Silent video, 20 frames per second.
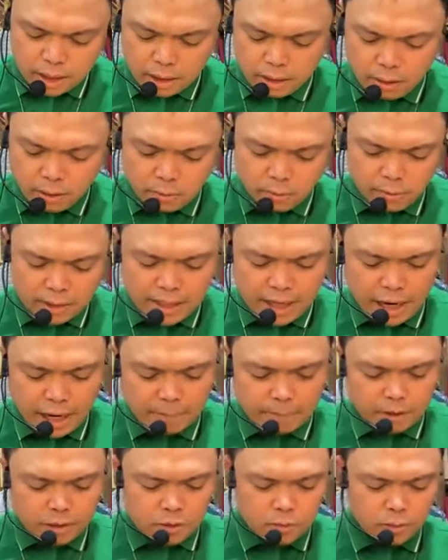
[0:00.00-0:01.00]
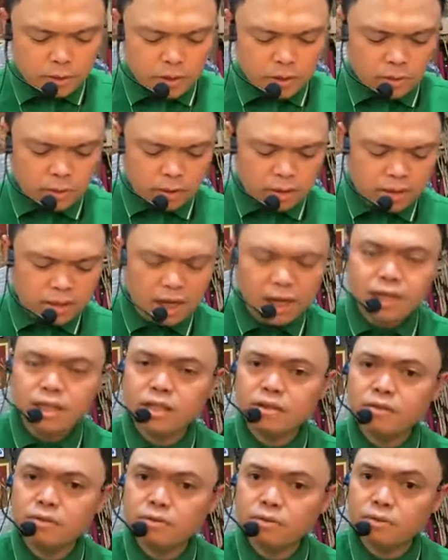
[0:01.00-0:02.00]
Take a look what happens when you are
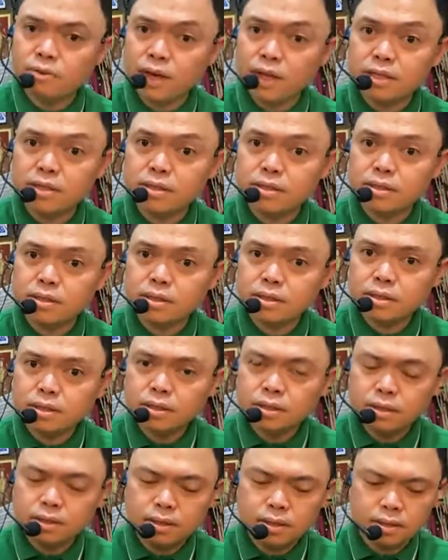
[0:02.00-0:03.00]
not in Christ.